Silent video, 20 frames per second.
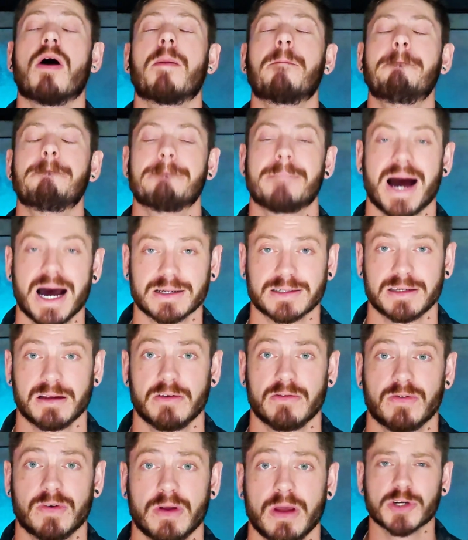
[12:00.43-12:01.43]
are
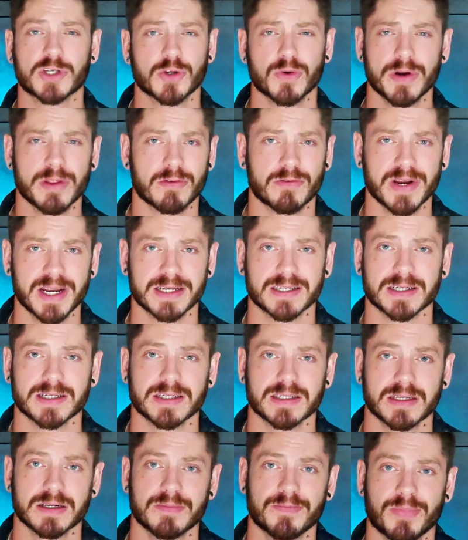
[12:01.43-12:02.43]
massive, but so are the
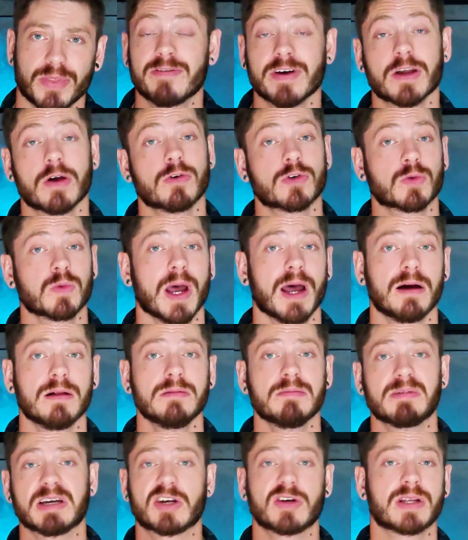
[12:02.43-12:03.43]
risks. If it goes
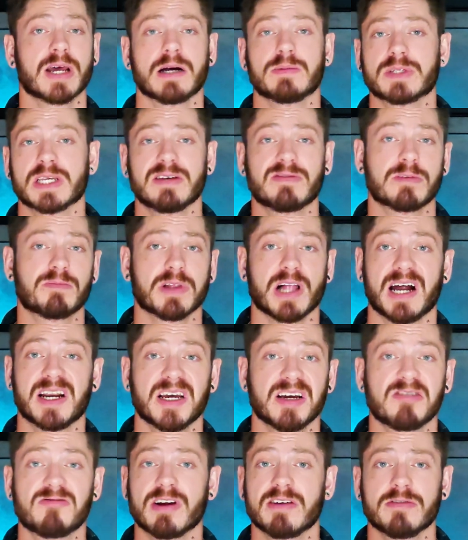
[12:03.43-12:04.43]
well, it could help save our
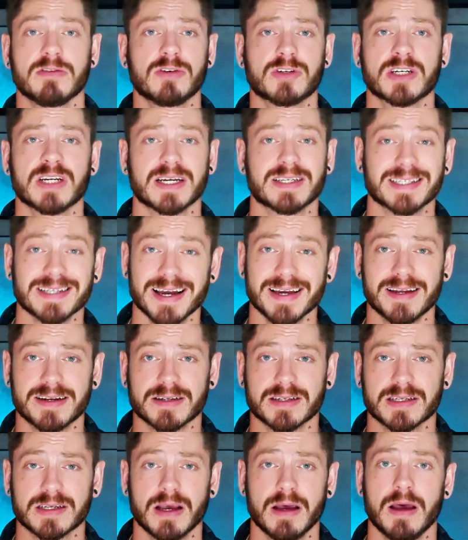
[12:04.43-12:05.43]
planet and revolutionize
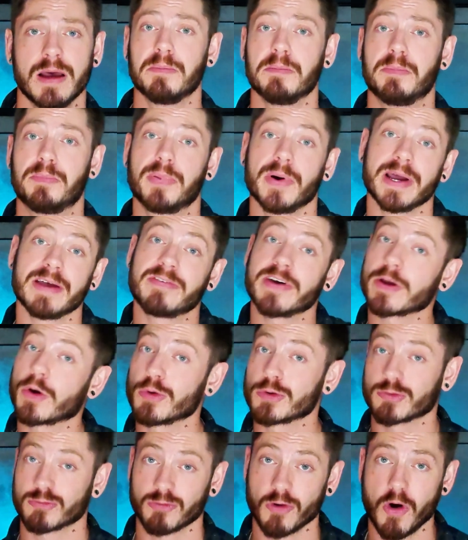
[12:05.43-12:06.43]
science. But if it
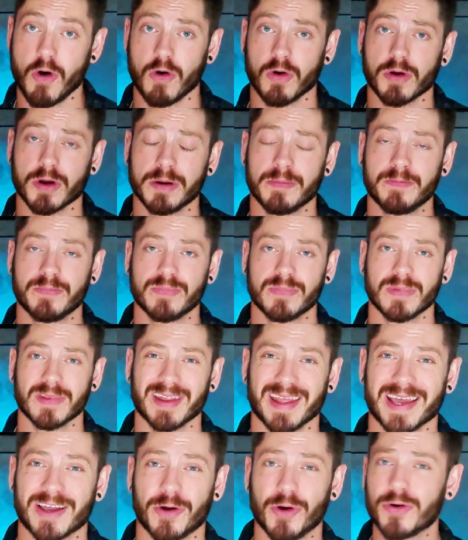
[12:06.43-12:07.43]
goes wrong,
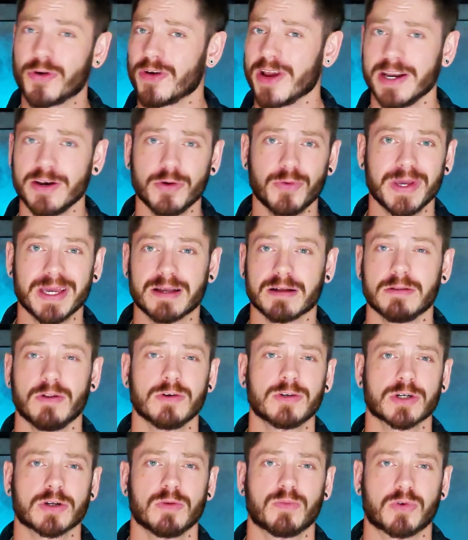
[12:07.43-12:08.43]
it could create new
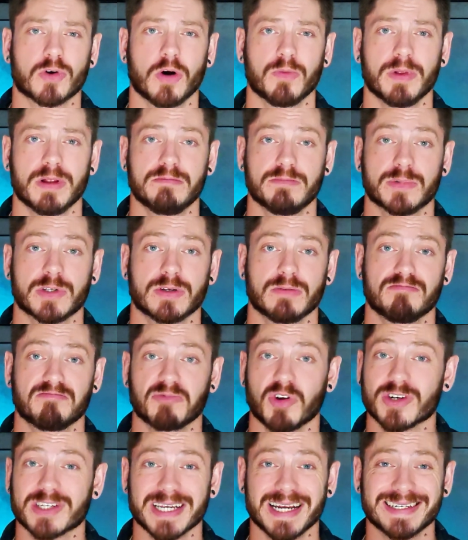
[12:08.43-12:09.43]
ecological problems,
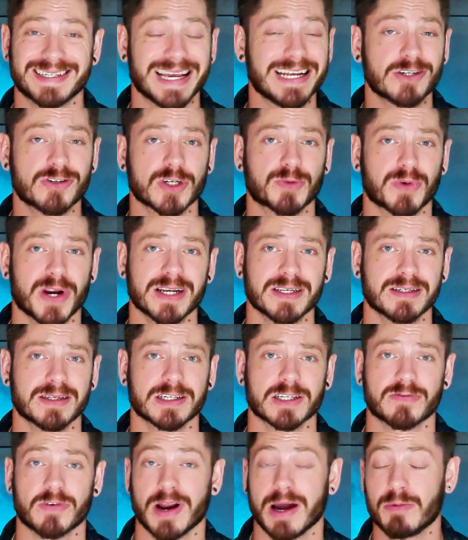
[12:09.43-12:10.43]
or set dangerous
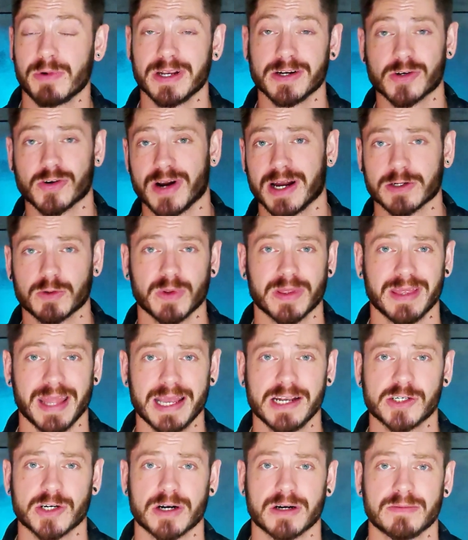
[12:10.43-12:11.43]
precedents for how we interact
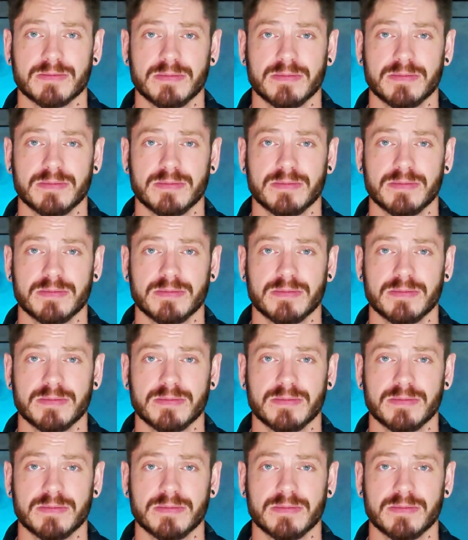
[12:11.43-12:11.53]
with nature.